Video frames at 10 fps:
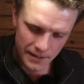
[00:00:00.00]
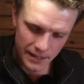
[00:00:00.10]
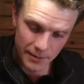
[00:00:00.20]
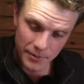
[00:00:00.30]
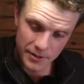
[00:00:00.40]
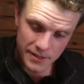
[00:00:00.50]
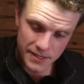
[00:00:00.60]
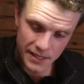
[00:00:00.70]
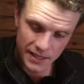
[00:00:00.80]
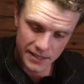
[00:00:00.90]
I'm not gonna sing
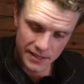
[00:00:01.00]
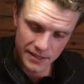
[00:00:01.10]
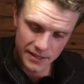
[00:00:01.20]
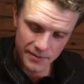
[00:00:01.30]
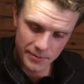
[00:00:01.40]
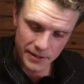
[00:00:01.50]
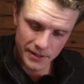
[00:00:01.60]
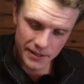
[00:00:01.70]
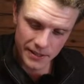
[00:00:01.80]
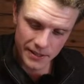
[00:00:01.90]
it, but
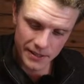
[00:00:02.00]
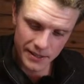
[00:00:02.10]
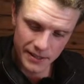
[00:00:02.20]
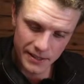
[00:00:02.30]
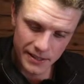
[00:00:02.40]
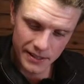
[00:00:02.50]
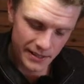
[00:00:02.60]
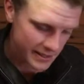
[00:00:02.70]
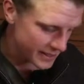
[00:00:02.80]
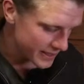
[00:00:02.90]
the
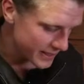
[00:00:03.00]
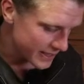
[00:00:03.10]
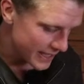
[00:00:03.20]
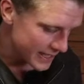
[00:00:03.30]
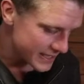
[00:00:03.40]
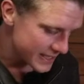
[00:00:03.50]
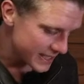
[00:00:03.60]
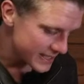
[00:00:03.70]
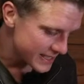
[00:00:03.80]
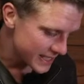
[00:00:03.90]
dance,
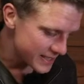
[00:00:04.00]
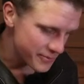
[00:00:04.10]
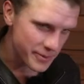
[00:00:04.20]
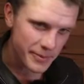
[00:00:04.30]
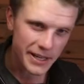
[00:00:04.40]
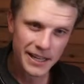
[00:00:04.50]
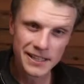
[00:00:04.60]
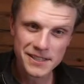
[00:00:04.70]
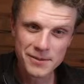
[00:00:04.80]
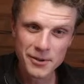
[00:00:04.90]
dance, dance with my
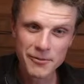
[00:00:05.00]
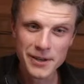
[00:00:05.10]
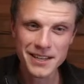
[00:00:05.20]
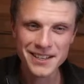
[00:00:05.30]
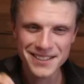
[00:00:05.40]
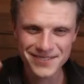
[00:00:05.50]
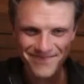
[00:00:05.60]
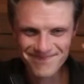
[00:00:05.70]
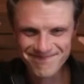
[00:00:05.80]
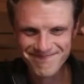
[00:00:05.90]
hands above my
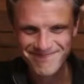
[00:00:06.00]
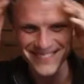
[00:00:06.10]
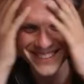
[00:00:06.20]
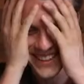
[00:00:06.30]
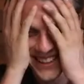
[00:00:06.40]
oh,